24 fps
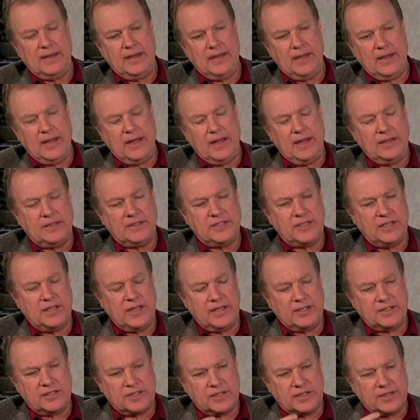it's
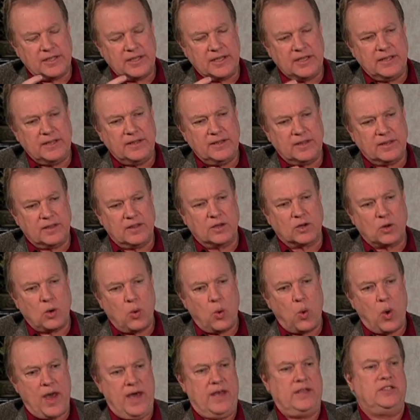the
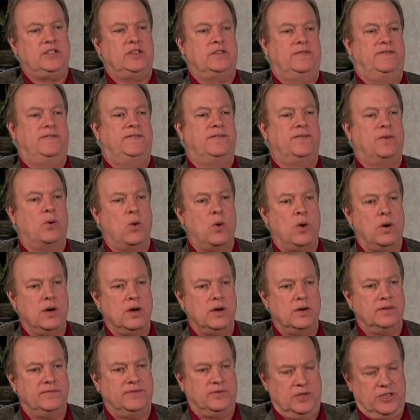quest
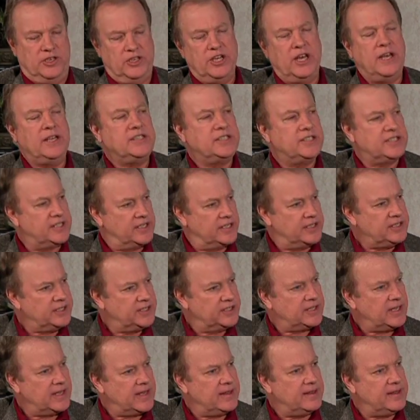for
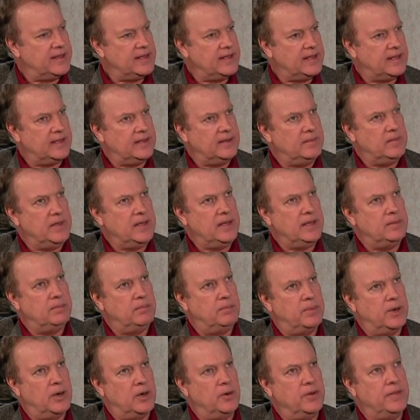justice. I think in
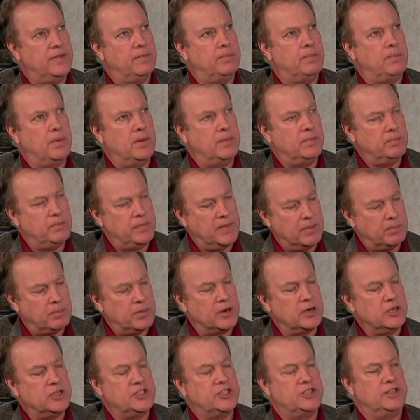both the
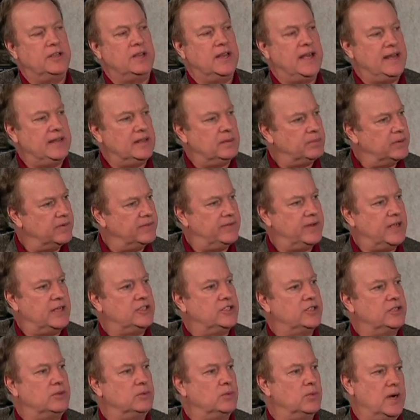personal and the
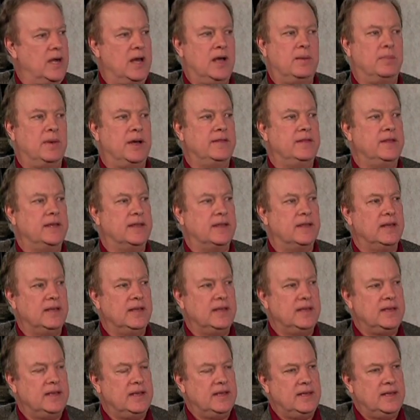professional realm. I think
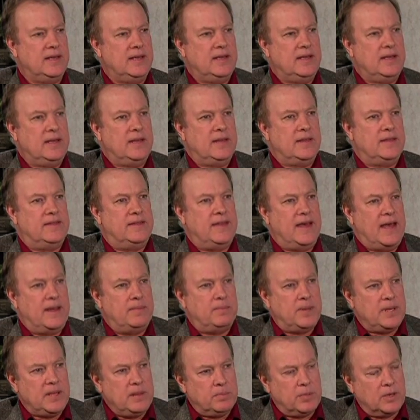
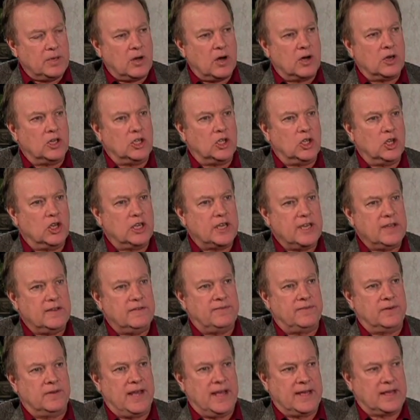that people are looking
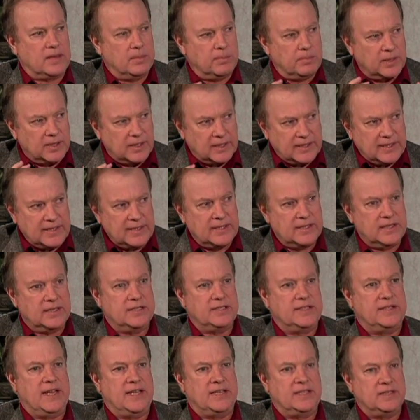for that
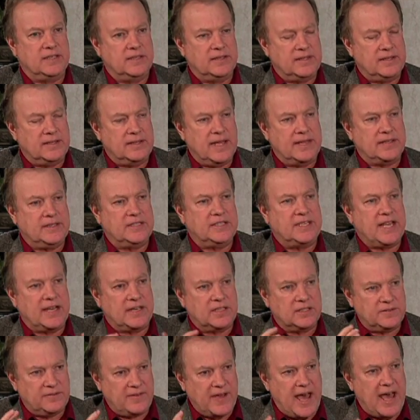completeness, that
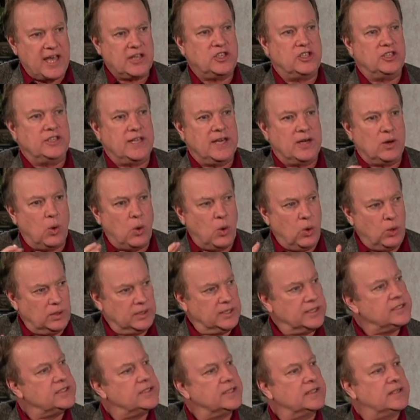satisfaction, that
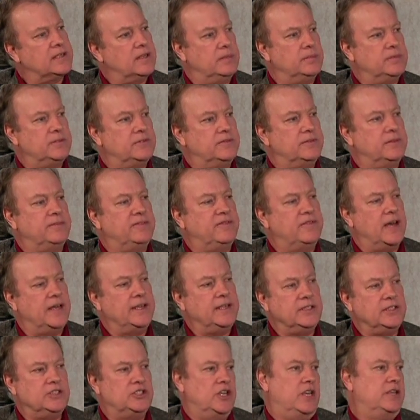wholeness that comes from
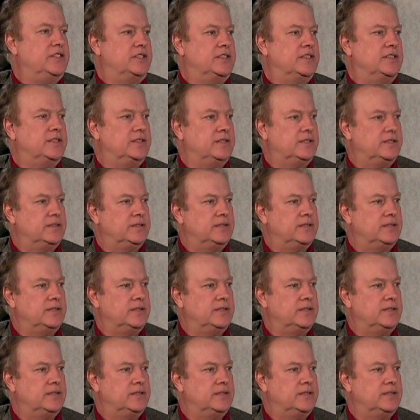finding justice.